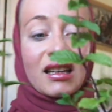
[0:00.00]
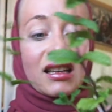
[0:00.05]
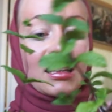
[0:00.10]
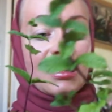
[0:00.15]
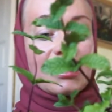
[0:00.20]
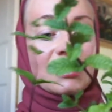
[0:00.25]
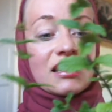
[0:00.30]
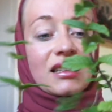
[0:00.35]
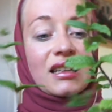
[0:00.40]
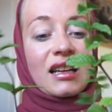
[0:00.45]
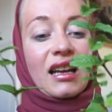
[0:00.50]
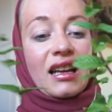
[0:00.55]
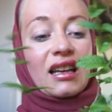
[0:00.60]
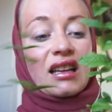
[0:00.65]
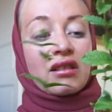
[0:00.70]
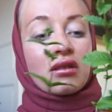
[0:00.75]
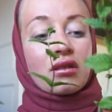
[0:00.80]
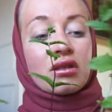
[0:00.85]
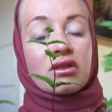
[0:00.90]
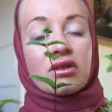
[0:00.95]
is that I'm
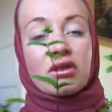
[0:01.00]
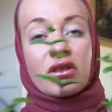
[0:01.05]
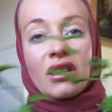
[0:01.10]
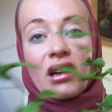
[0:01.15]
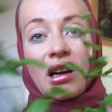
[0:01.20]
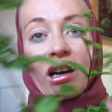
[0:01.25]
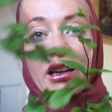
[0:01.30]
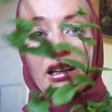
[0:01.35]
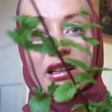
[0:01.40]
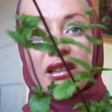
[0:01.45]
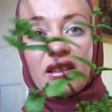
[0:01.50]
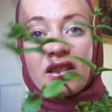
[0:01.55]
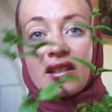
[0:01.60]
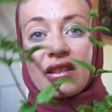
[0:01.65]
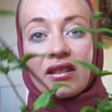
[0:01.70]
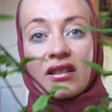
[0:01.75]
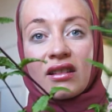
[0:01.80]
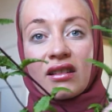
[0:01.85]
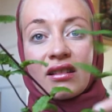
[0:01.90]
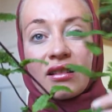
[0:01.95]
going to
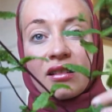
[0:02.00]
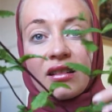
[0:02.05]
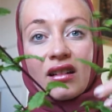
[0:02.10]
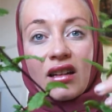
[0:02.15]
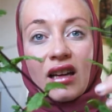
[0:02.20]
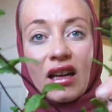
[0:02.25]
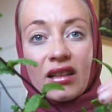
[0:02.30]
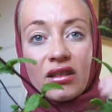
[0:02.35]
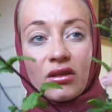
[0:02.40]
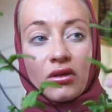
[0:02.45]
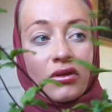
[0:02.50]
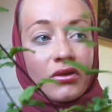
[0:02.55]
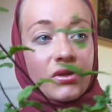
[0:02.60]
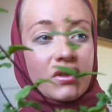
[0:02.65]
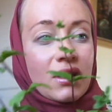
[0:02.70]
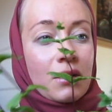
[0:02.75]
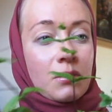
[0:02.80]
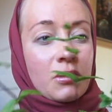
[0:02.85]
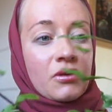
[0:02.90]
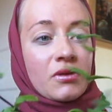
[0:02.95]
cut off
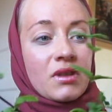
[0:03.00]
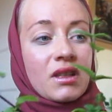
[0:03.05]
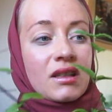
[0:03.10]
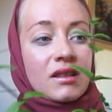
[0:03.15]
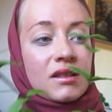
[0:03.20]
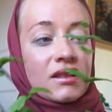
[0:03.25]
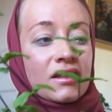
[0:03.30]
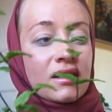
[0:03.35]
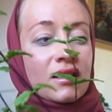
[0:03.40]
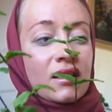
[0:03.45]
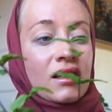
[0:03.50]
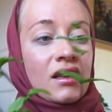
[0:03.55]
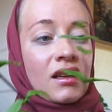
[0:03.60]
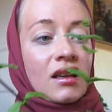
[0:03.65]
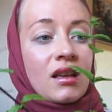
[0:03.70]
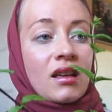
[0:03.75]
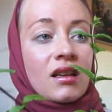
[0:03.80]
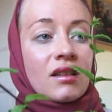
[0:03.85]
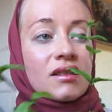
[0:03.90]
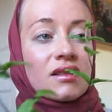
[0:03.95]
some of these
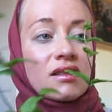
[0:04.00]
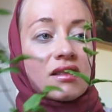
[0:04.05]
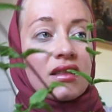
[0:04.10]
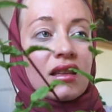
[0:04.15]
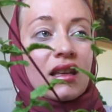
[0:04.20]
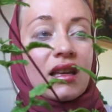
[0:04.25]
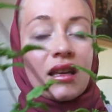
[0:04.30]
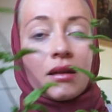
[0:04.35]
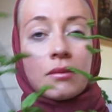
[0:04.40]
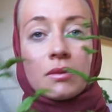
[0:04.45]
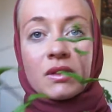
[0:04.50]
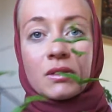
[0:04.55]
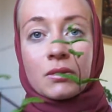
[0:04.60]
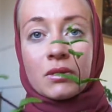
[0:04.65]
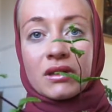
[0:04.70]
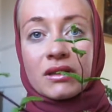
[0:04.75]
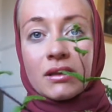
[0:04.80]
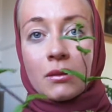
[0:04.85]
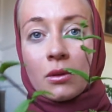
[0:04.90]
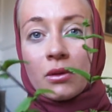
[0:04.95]
stems
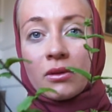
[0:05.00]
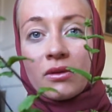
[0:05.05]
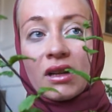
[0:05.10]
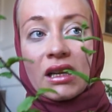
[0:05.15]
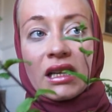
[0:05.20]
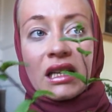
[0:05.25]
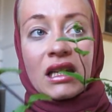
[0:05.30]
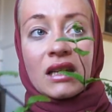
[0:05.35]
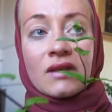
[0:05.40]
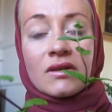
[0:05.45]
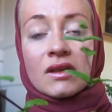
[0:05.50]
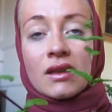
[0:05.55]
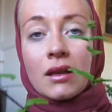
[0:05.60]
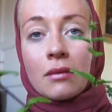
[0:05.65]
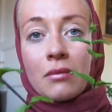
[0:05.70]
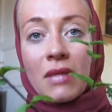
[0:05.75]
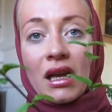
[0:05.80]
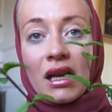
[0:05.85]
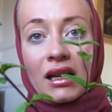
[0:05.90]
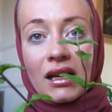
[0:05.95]
with some of the leaves
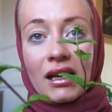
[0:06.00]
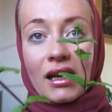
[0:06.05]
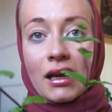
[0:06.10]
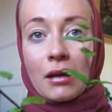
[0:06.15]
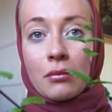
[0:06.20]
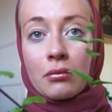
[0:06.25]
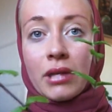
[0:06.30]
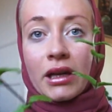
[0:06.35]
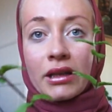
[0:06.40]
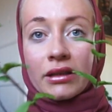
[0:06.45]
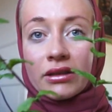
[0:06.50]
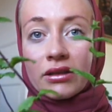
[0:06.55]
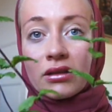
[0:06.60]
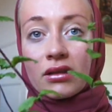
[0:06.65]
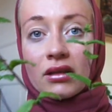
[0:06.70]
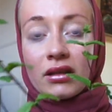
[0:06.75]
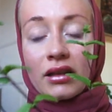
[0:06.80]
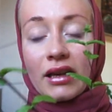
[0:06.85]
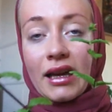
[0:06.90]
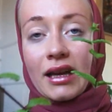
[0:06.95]
and make like a
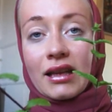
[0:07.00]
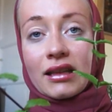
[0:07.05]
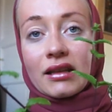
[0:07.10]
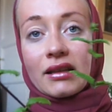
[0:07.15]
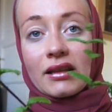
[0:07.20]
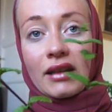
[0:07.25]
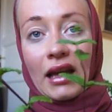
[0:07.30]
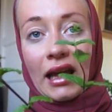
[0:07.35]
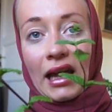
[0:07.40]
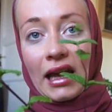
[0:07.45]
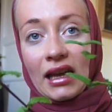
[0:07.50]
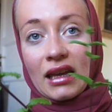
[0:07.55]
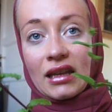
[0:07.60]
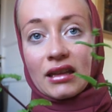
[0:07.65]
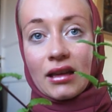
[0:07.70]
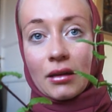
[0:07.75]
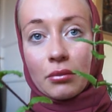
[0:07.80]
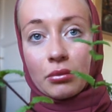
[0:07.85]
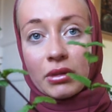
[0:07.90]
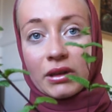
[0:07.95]
bundle and hang
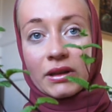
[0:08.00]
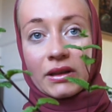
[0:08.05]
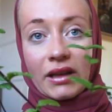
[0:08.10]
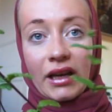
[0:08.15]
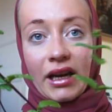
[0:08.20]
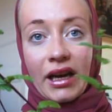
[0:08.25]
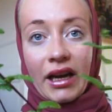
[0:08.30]
it up in